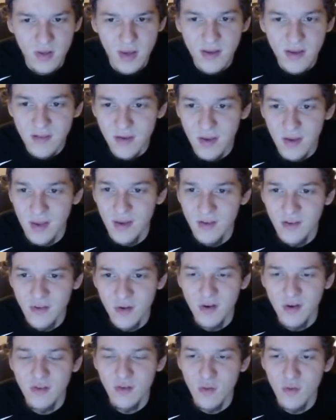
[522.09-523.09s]
Yeah, he is
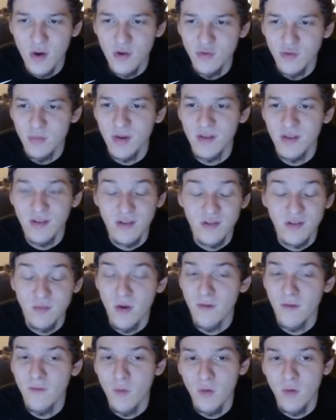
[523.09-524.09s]
3,200, but he's at
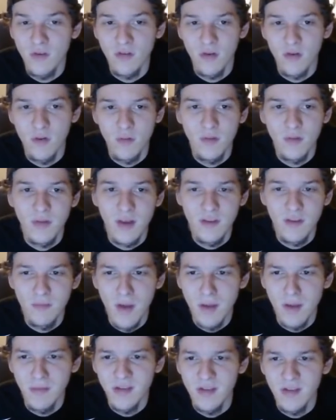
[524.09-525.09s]
small forward, so that's
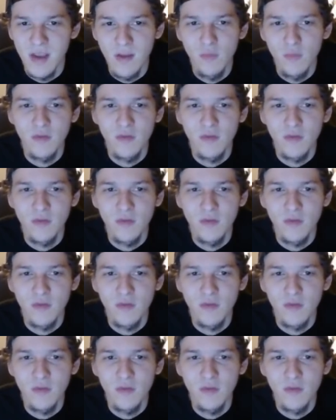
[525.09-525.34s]
my mistake.